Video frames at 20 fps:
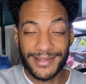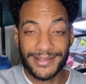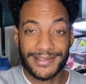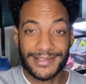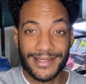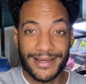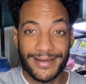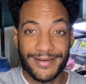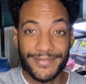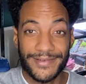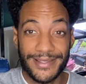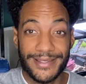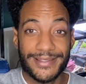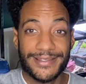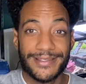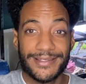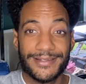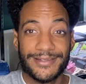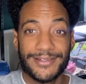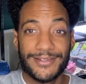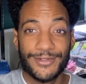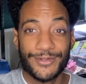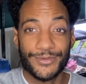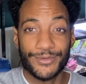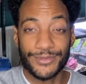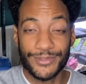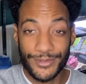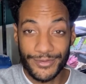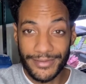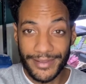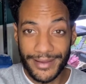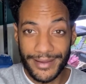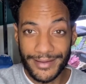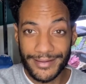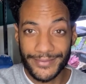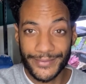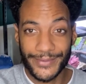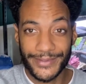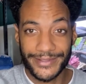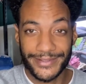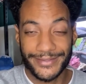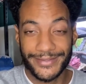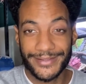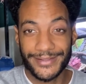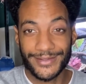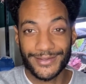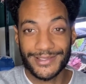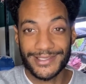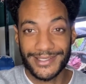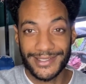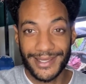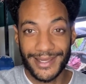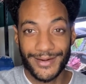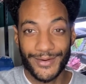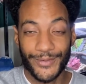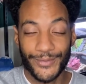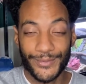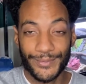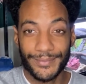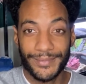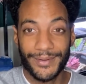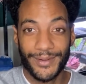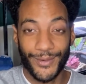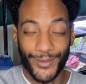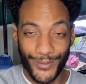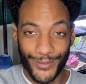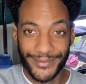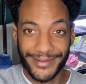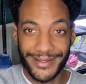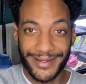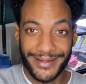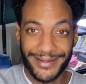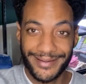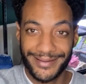it's kind of easy to do that when you're sitting at home all day.